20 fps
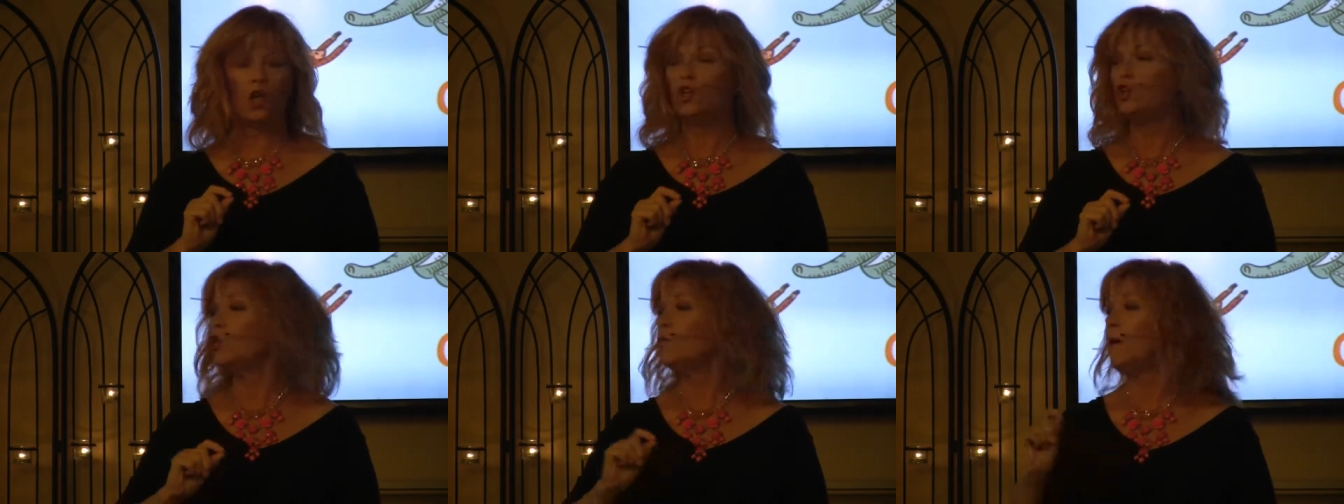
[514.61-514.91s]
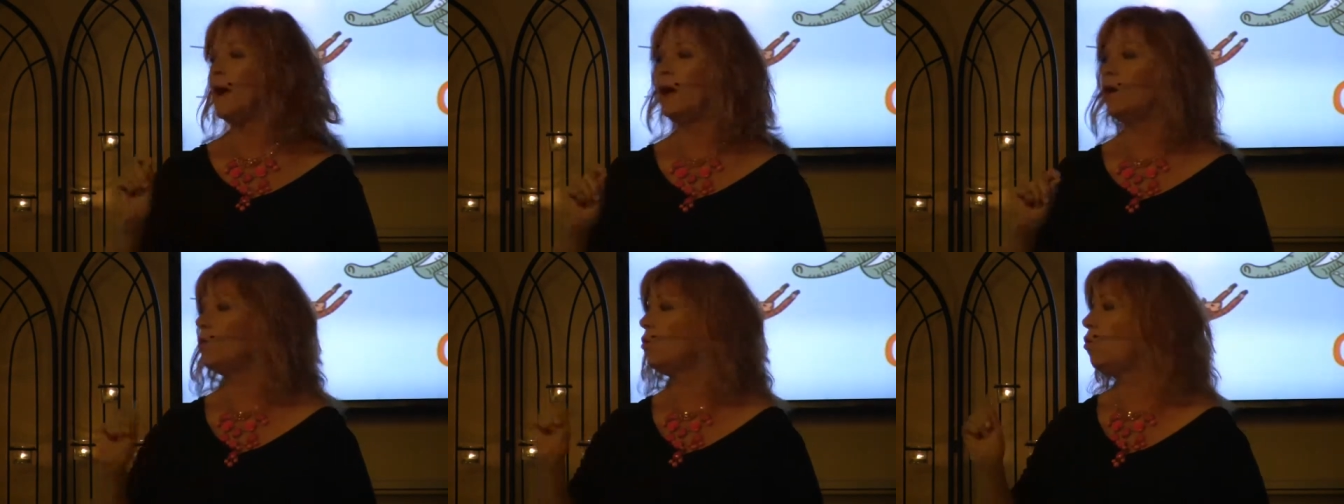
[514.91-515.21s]
No
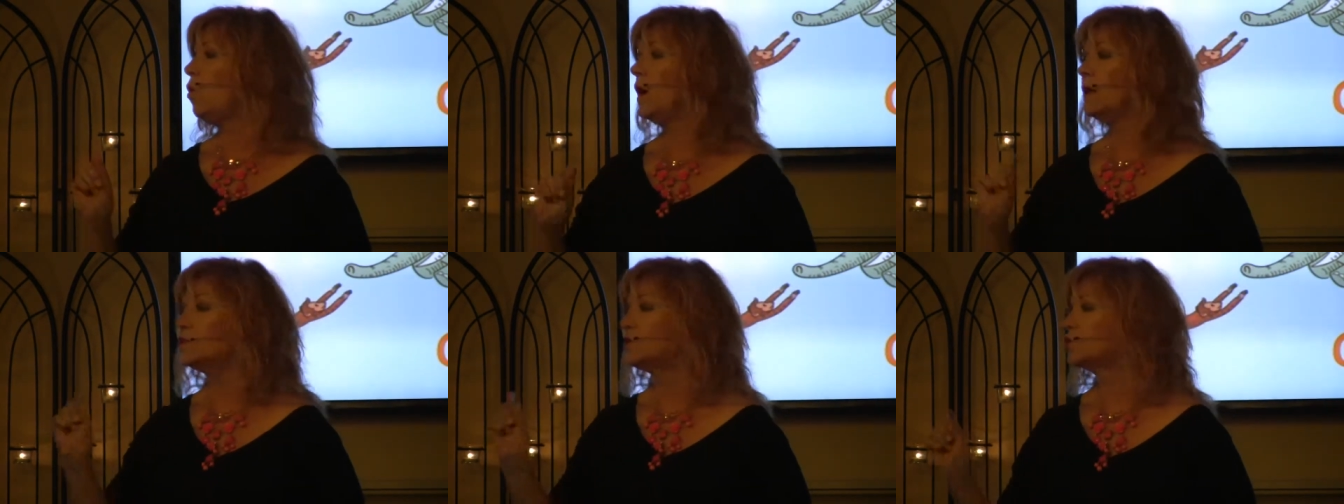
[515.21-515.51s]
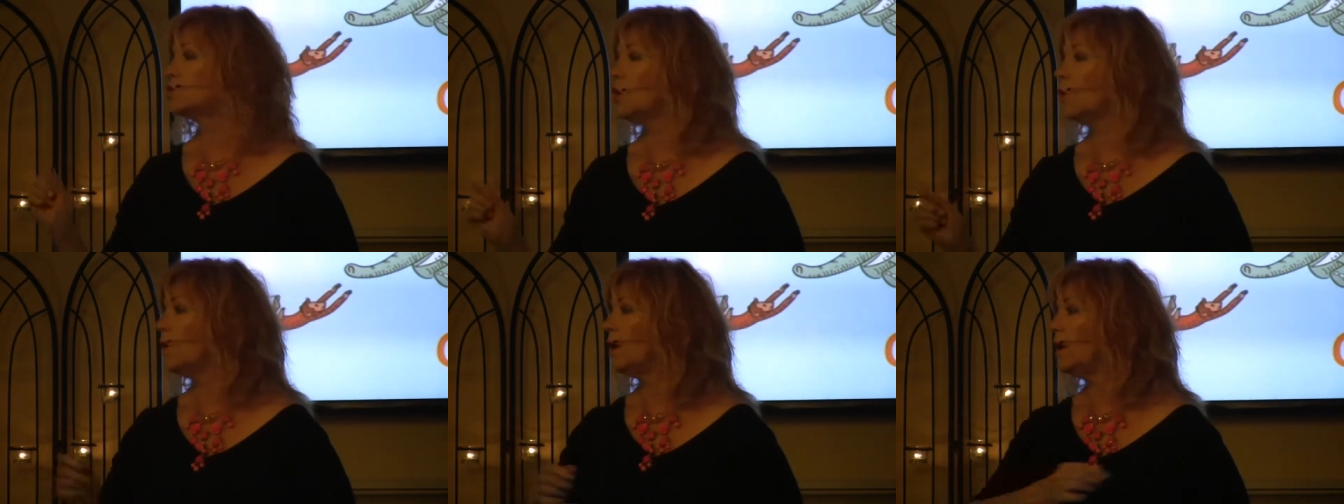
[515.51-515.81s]
matter
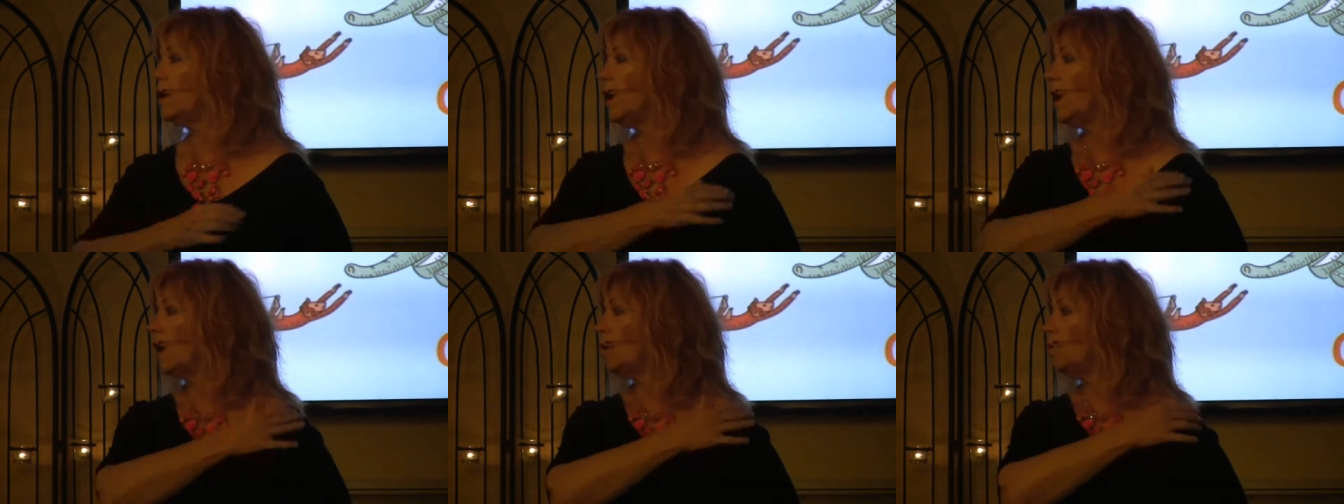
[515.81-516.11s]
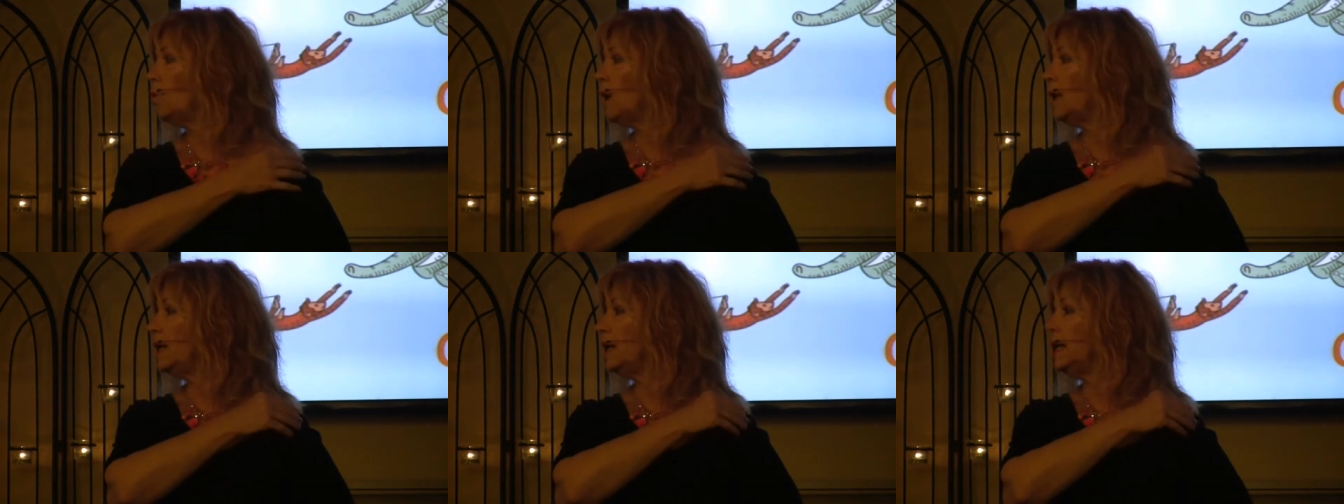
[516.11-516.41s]
what's going
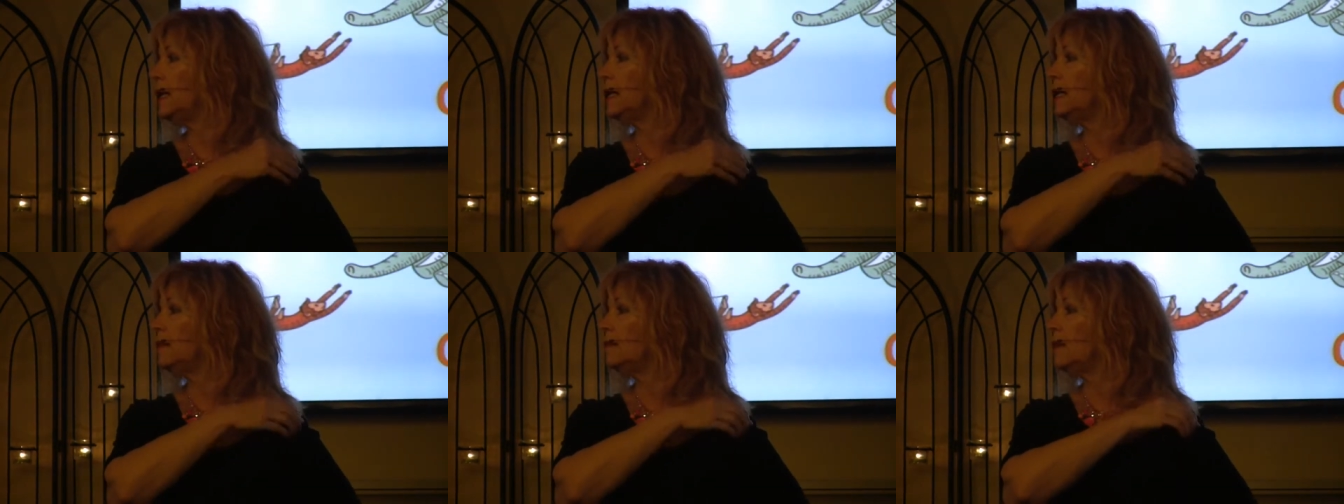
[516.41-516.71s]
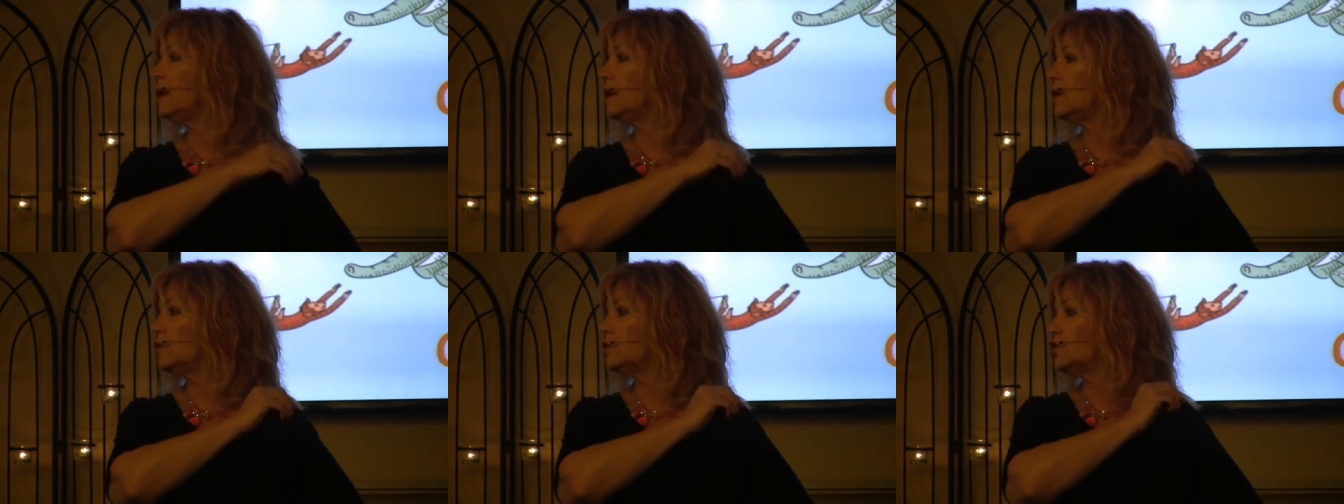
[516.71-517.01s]
on, what icky
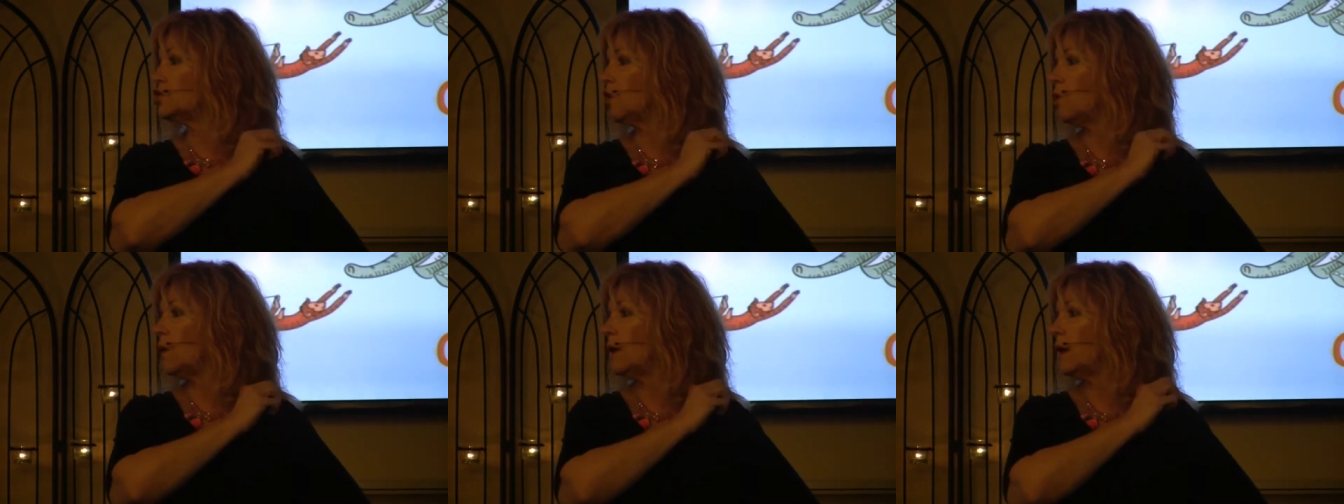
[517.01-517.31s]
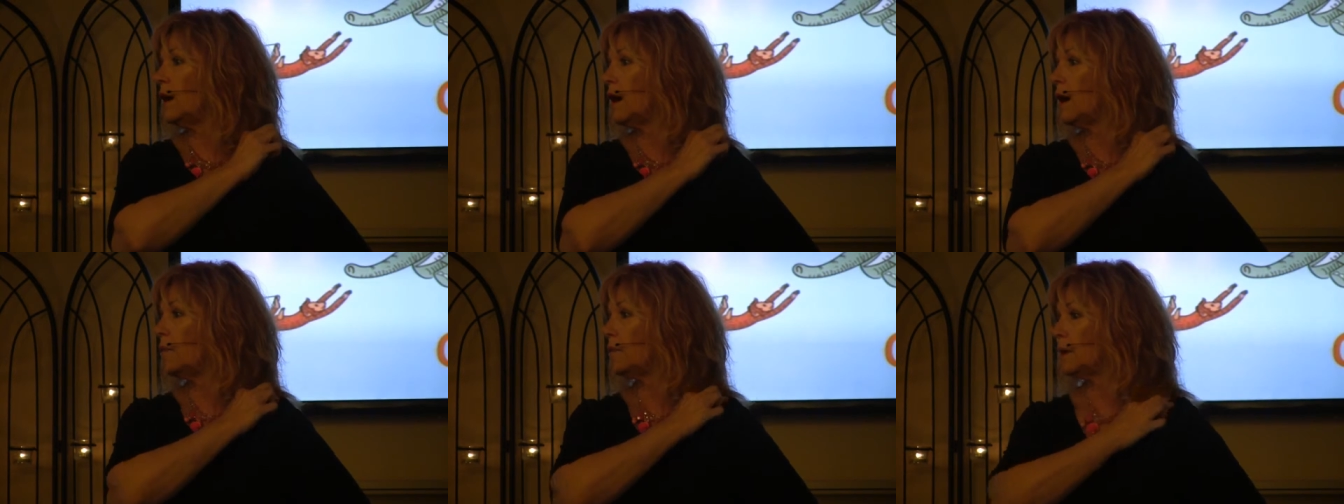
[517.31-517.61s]
thing is
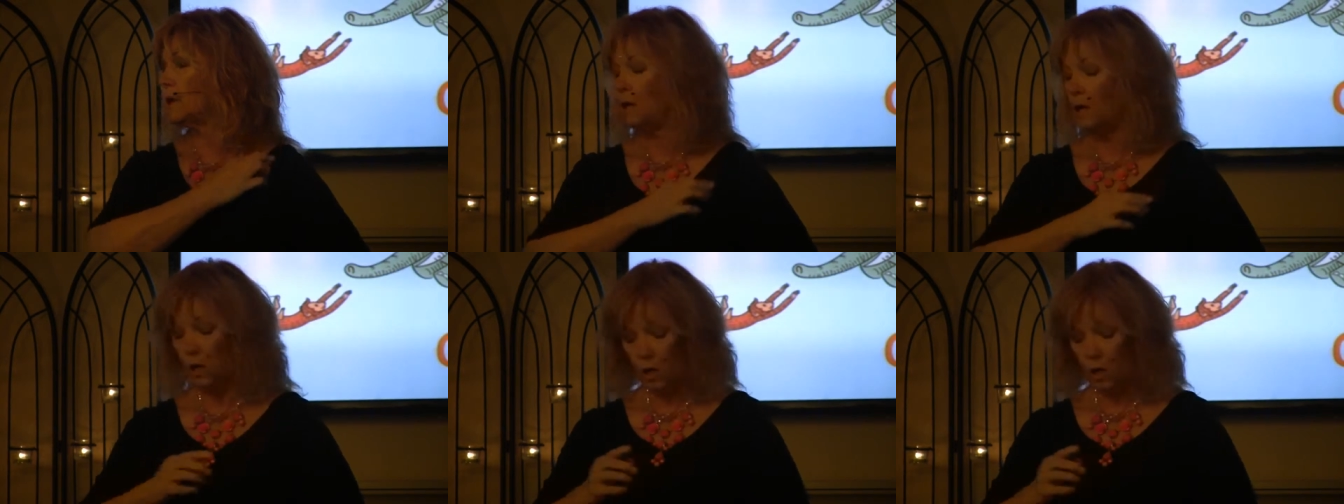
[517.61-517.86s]
showing up,